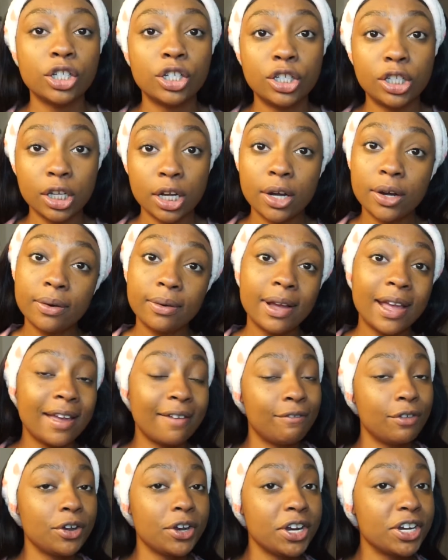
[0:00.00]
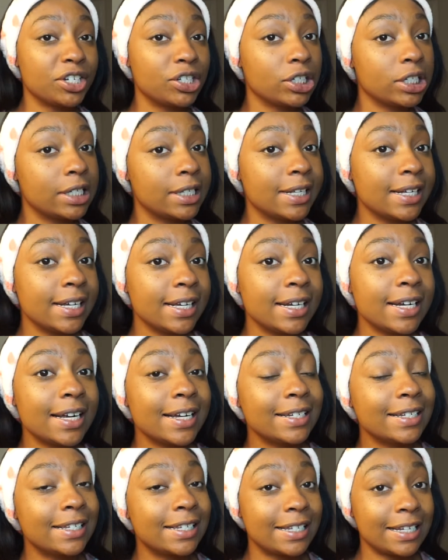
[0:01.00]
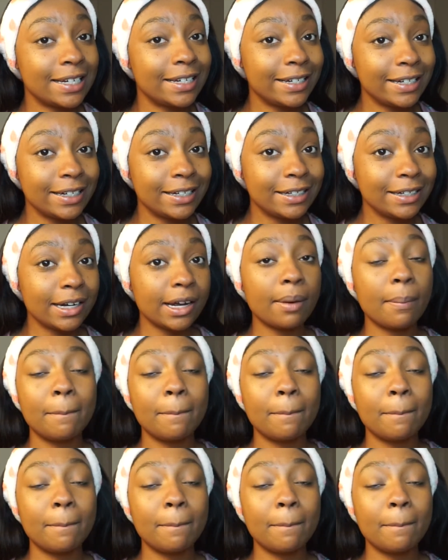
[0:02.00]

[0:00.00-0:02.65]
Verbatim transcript: So if you're interested in seeing